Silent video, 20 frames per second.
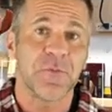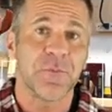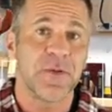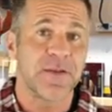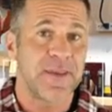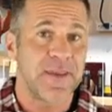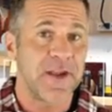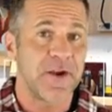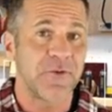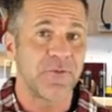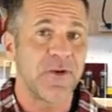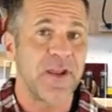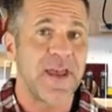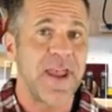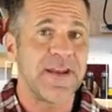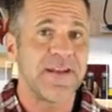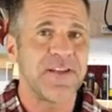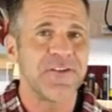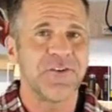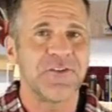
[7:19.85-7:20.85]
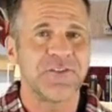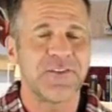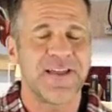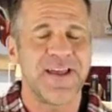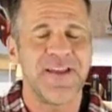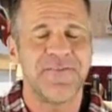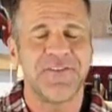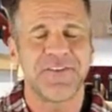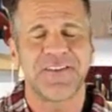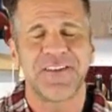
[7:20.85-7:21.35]
but get it right and your
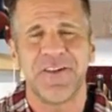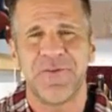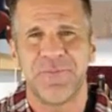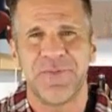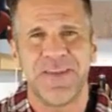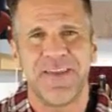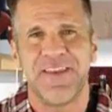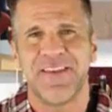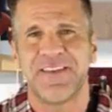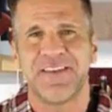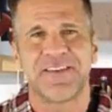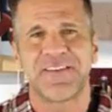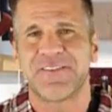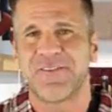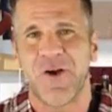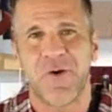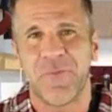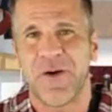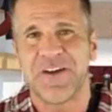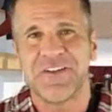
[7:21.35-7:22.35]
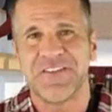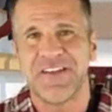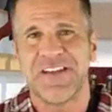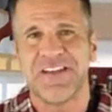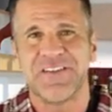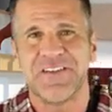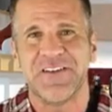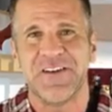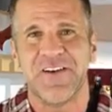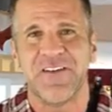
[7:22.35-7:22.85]
life is going to be so much
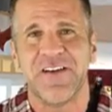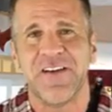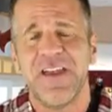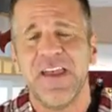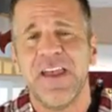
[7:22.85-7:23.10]
easier.